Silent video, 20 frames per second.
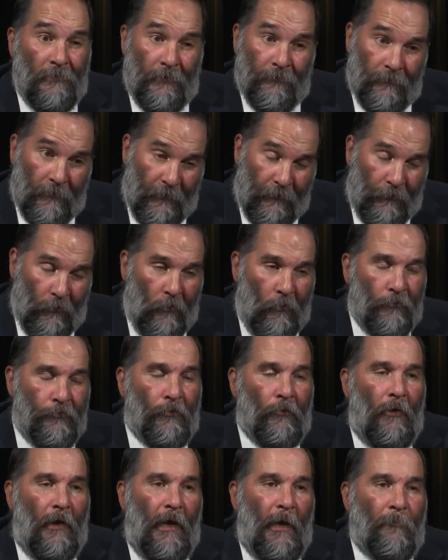This
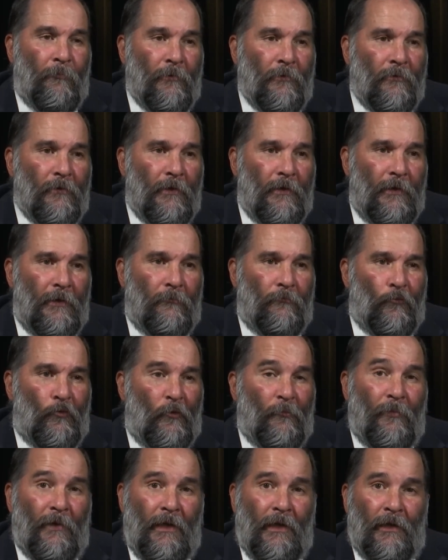also happened. It
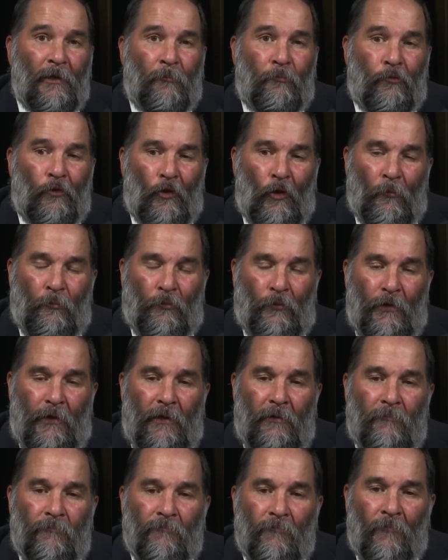would be
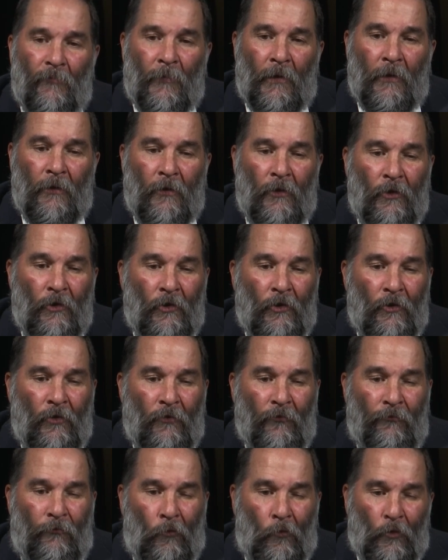inappropriate
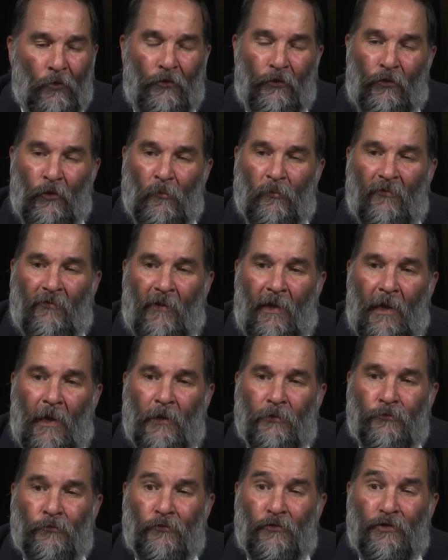for a
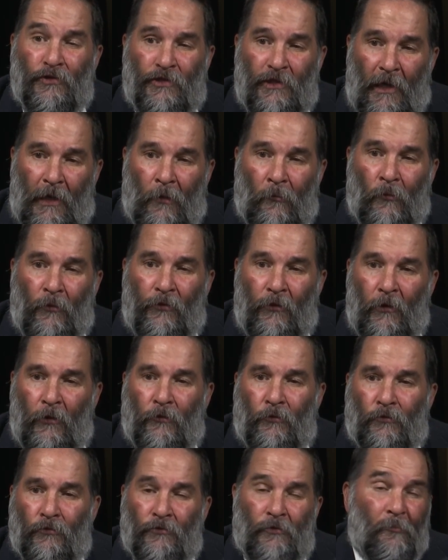supervisor to share with
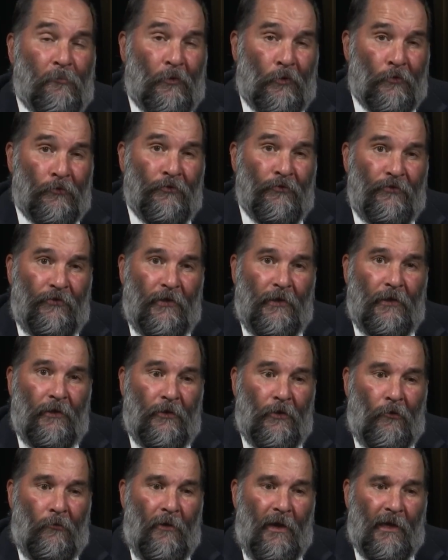others a person's
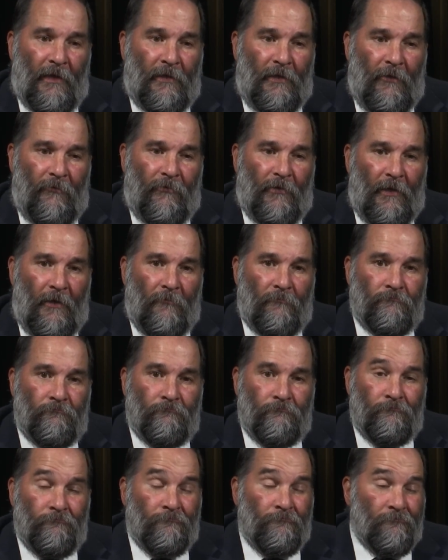EEO activity.
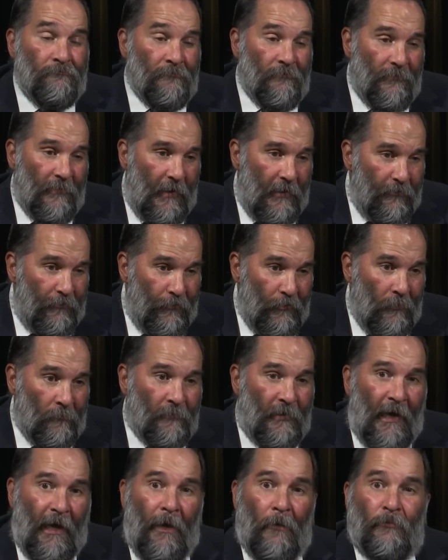That
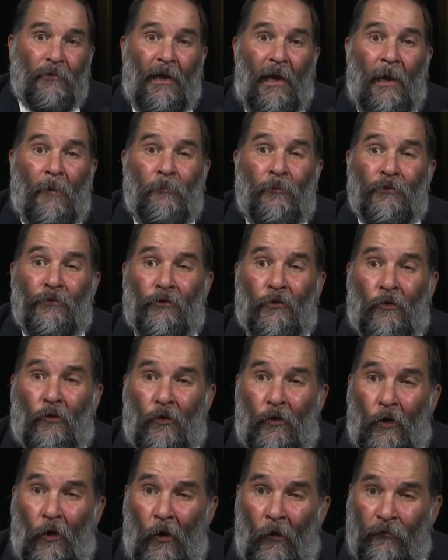sometimes happens on
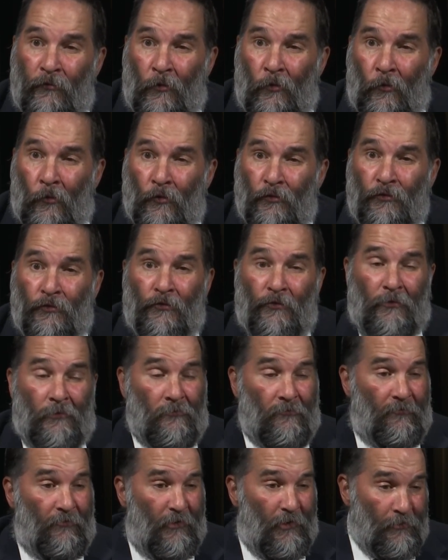golf courses
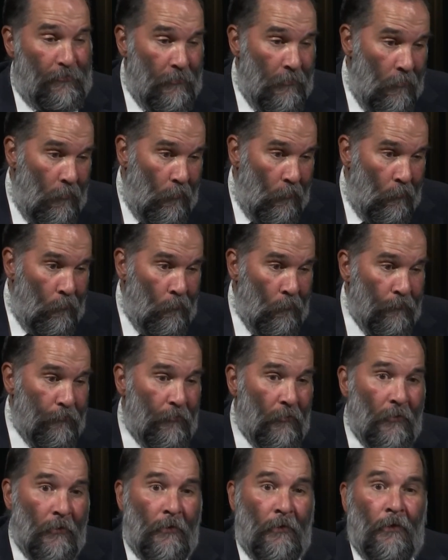and fishing holes.
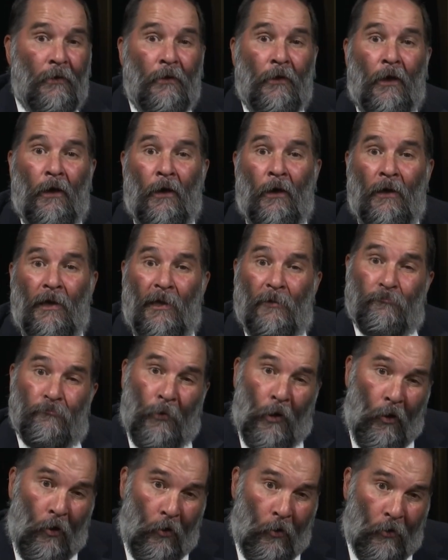At
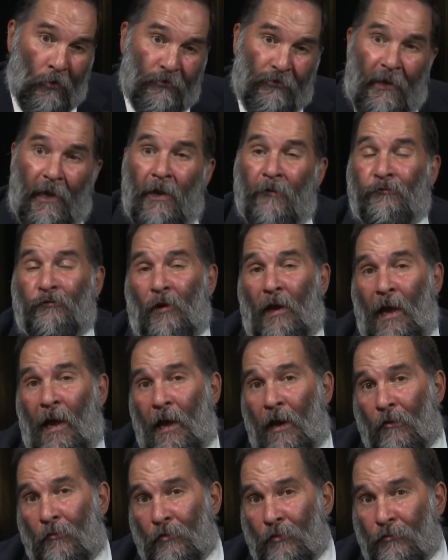bars after
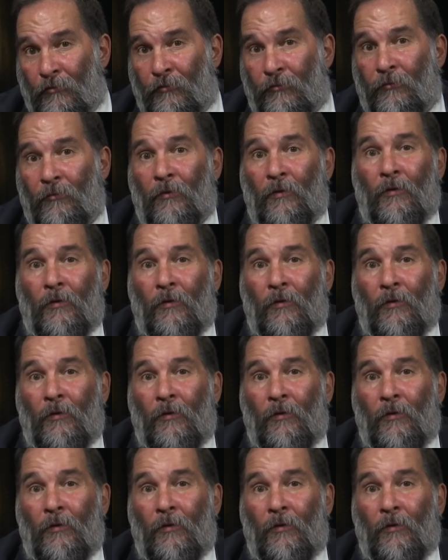hours,